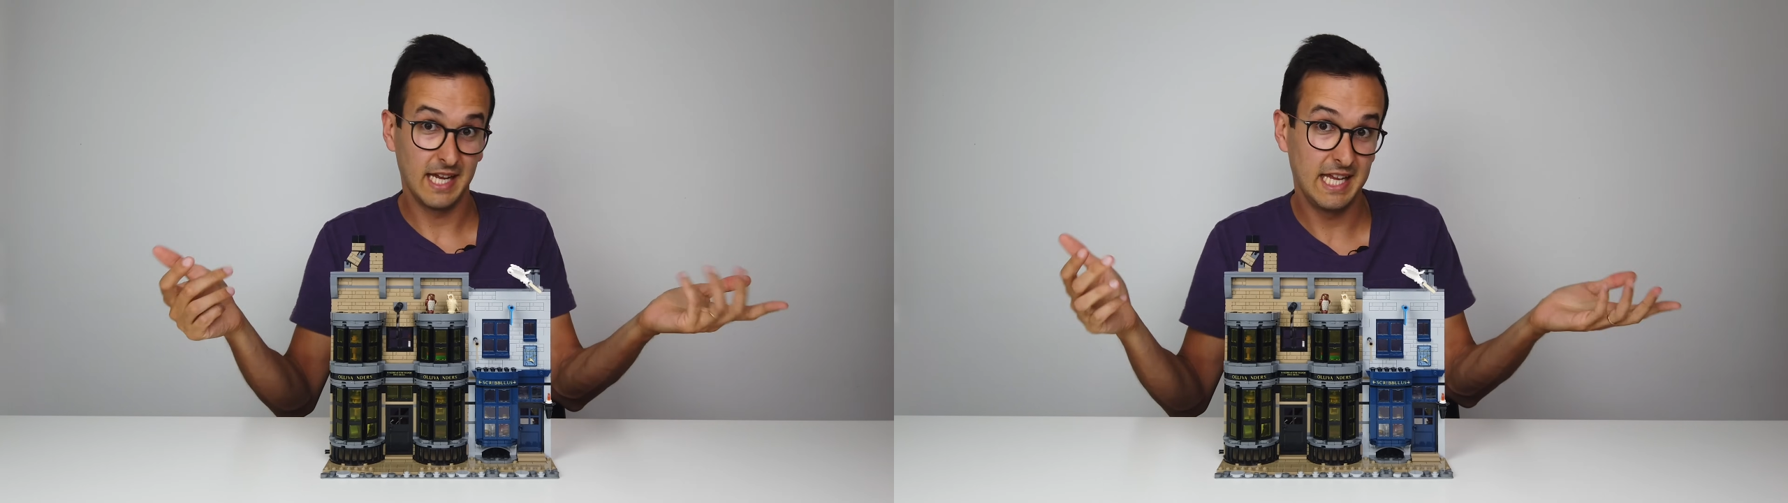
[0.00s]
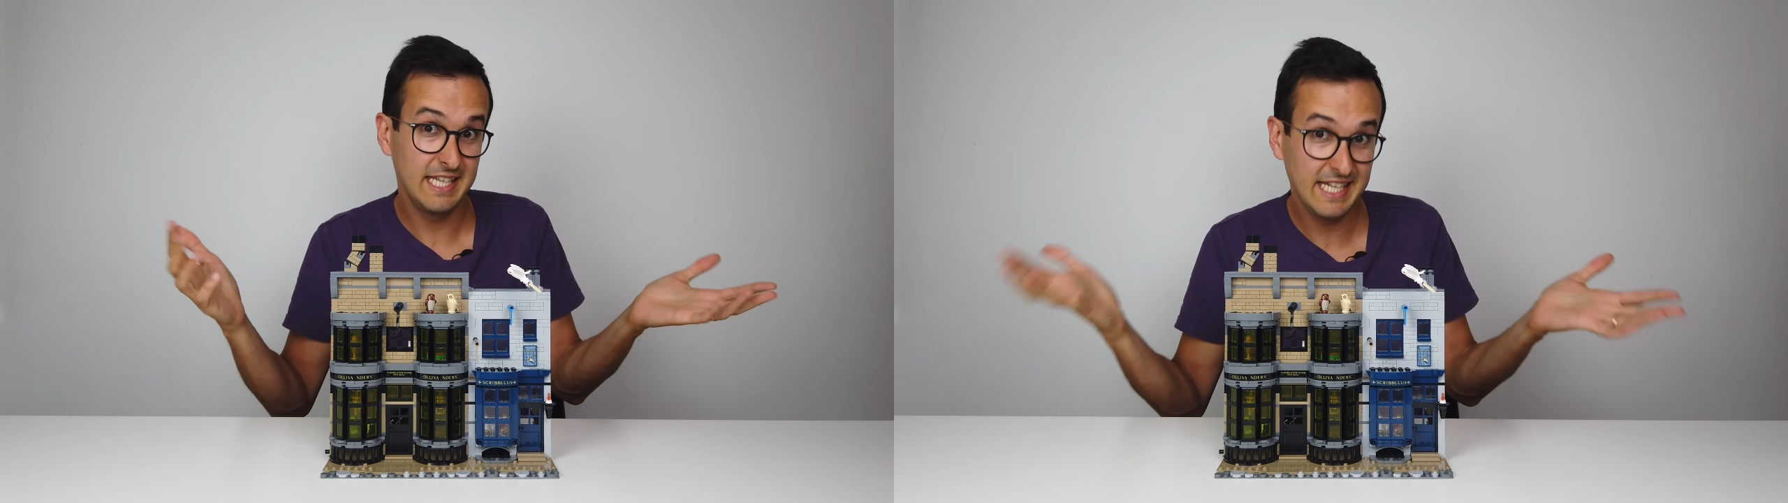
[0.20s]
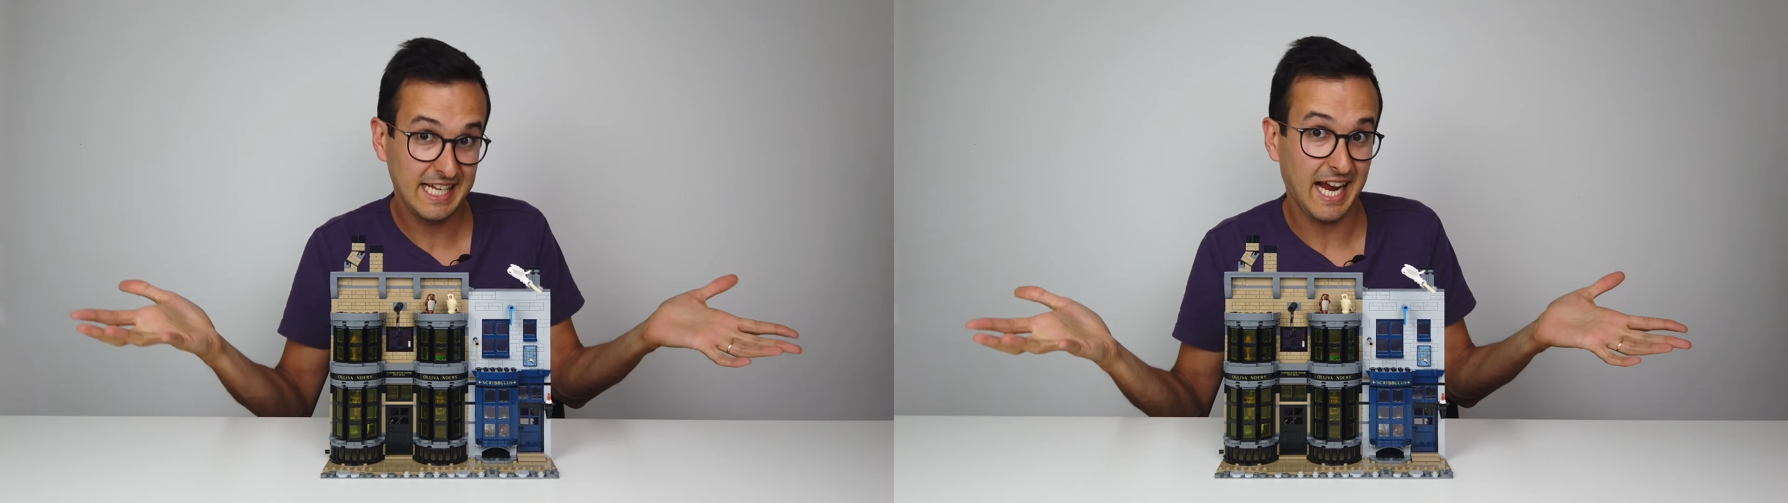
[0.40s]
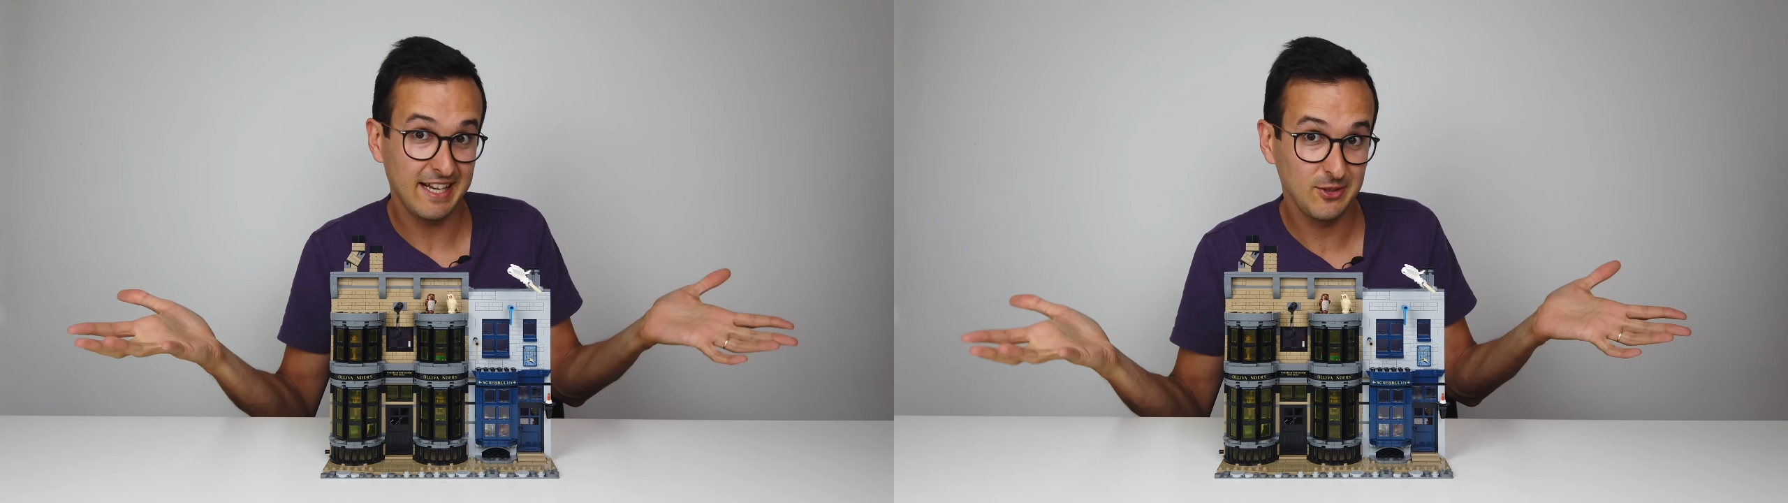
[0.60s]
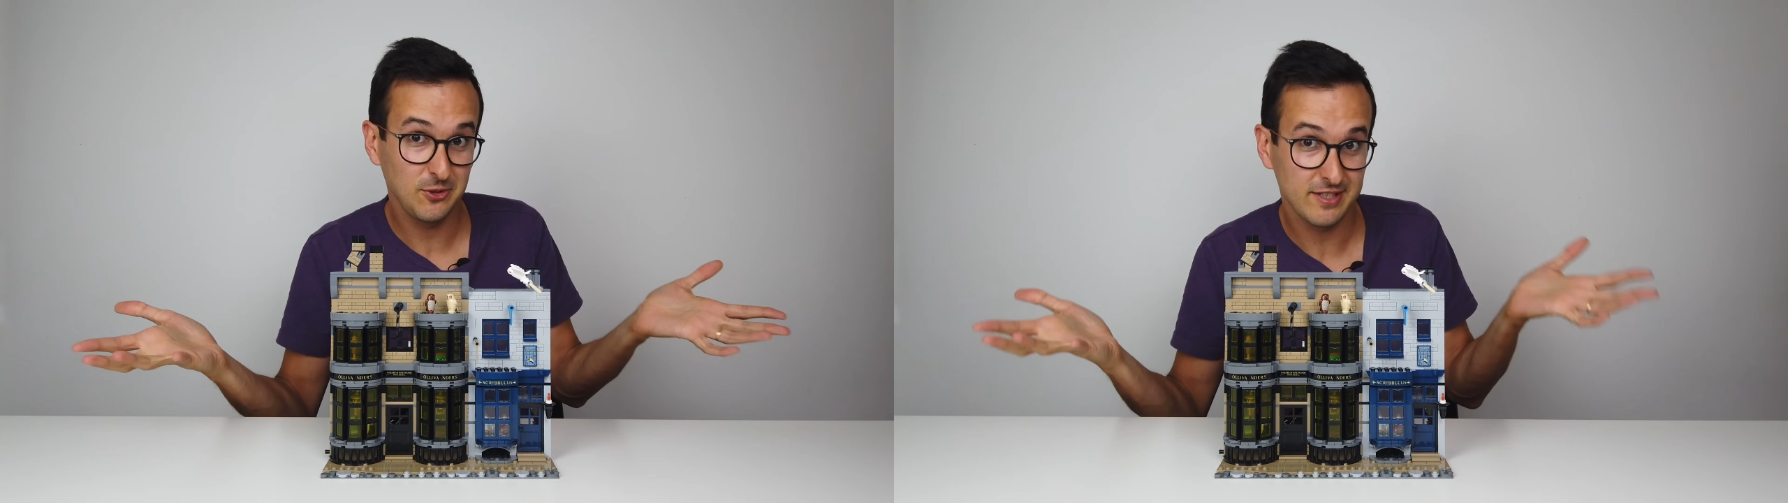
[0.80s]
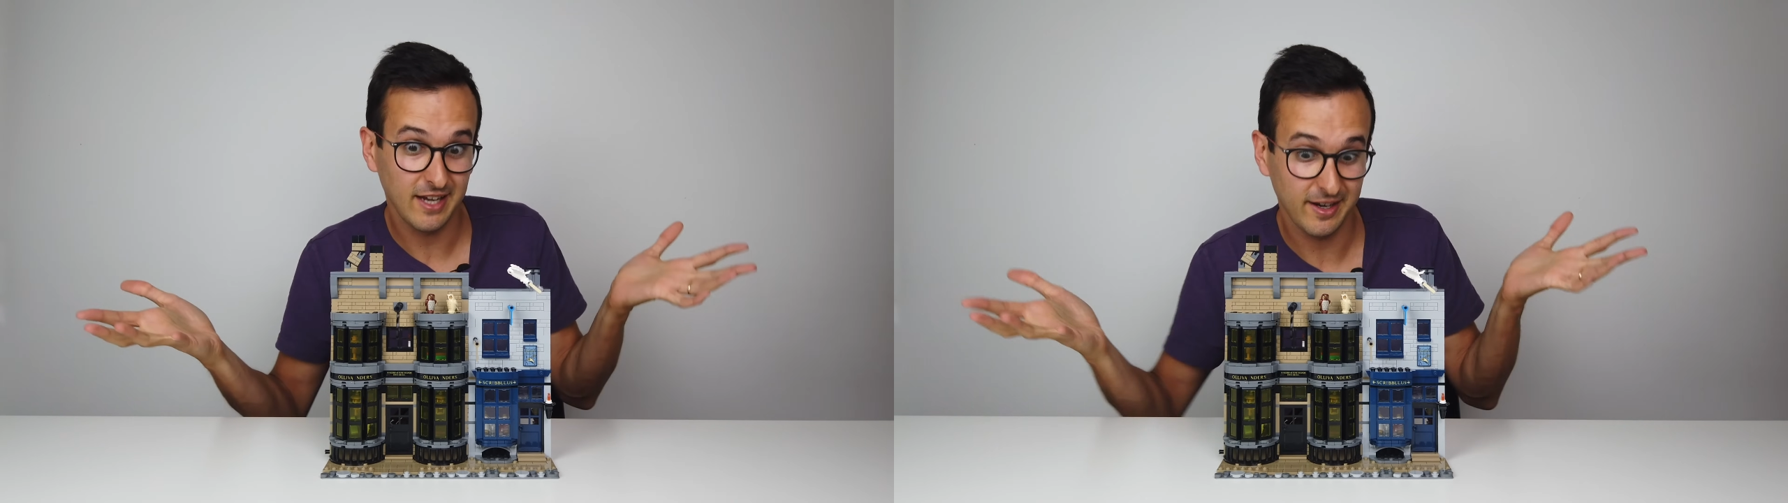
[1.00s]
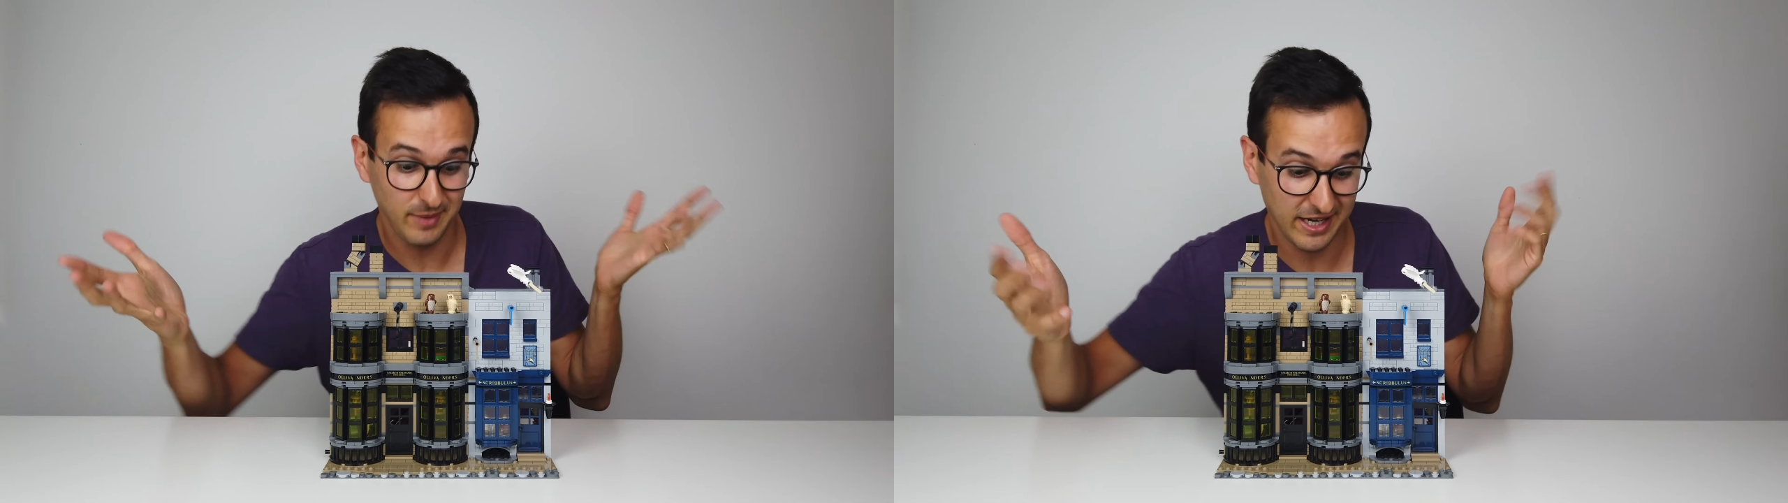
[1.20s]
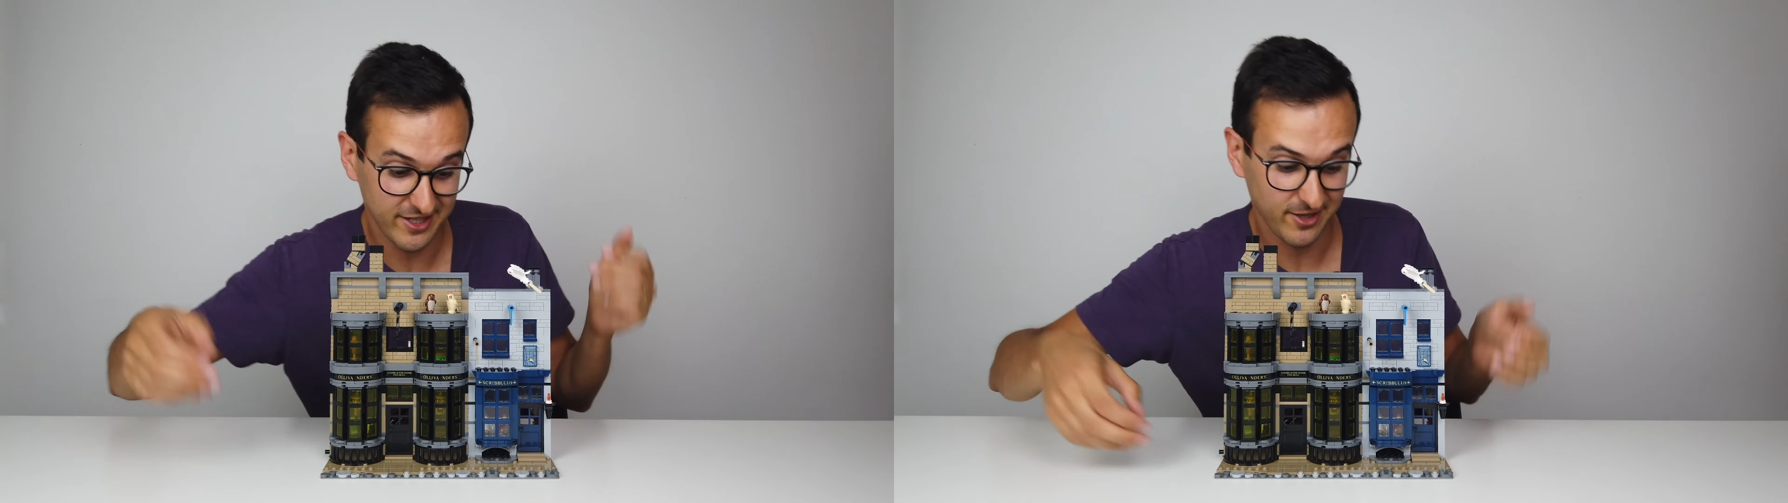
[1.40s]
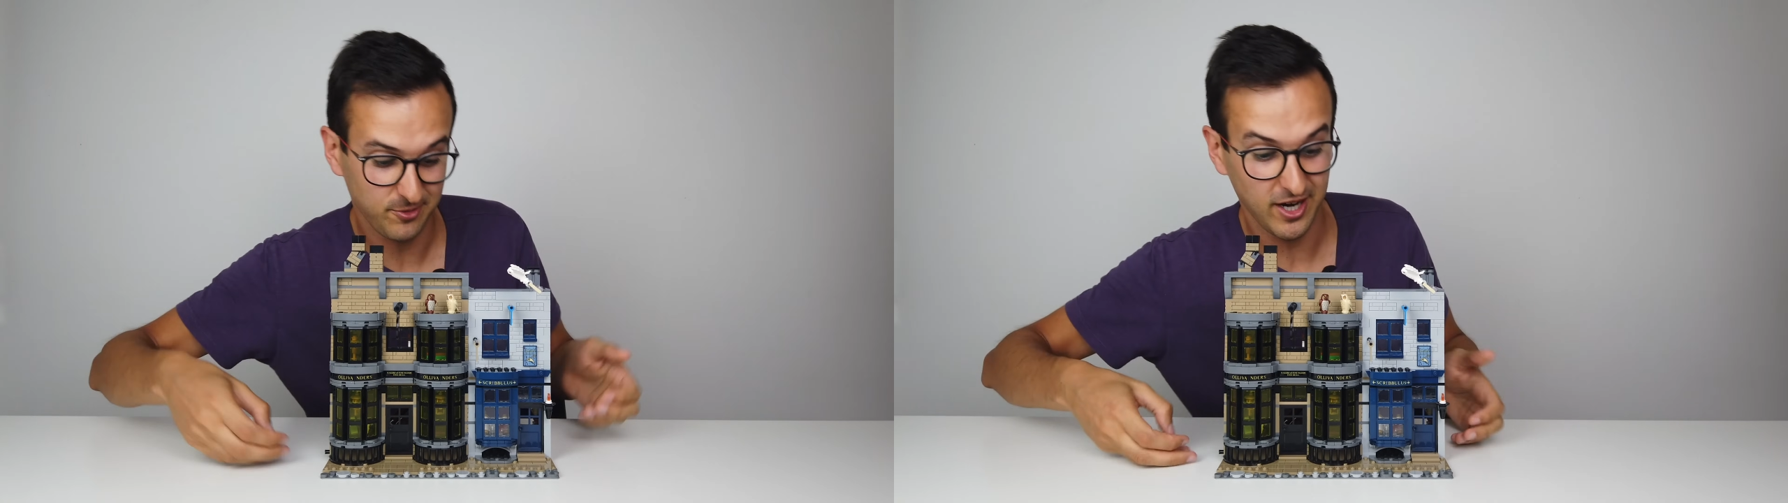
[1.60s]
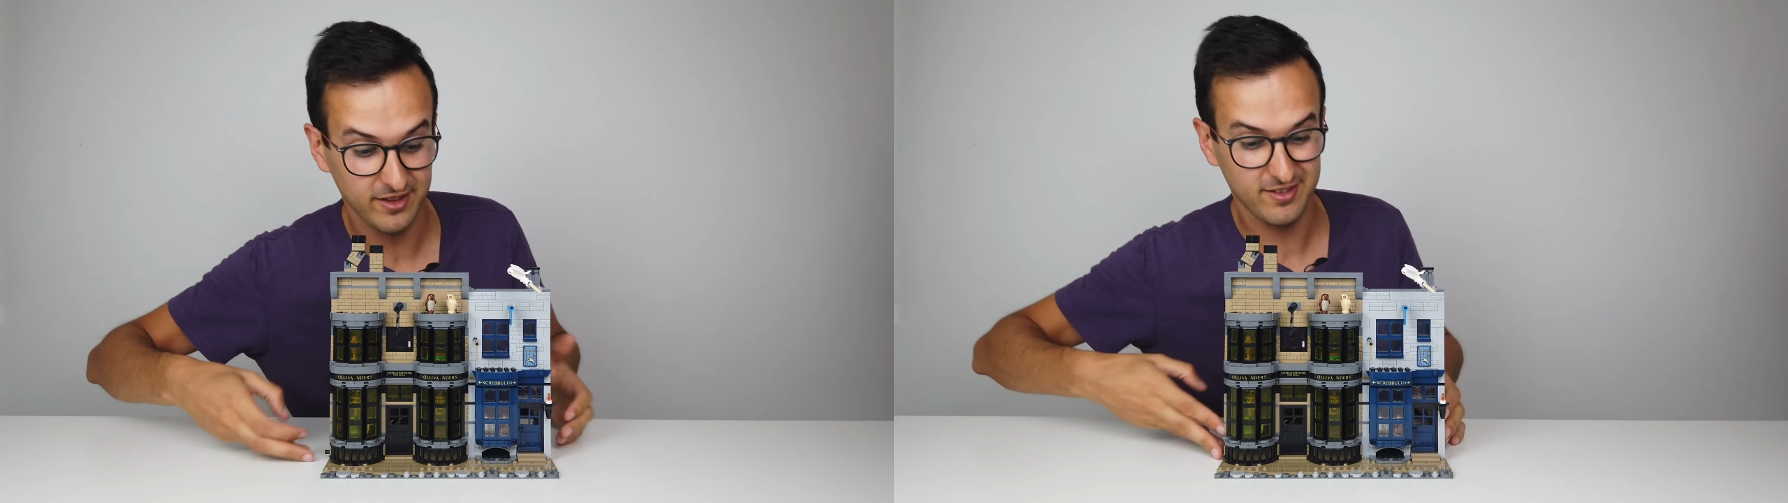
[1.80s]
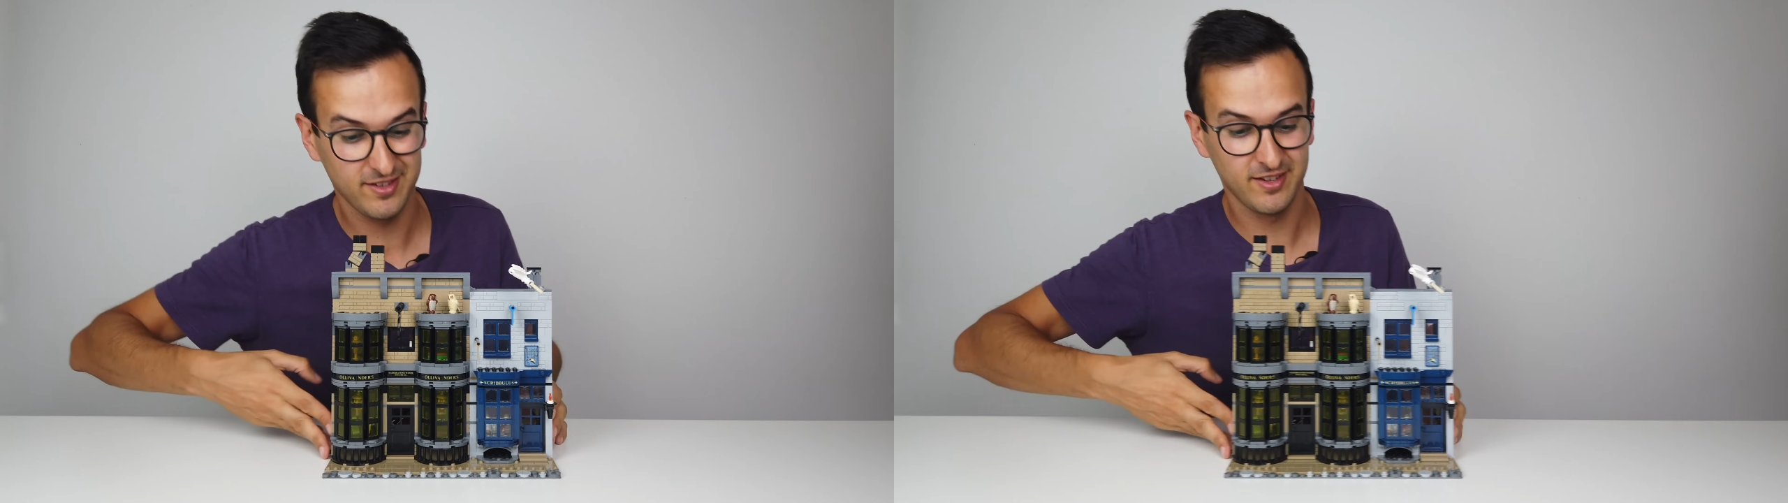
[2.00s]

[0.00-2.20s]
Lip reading: And it kind of looks like magic, right?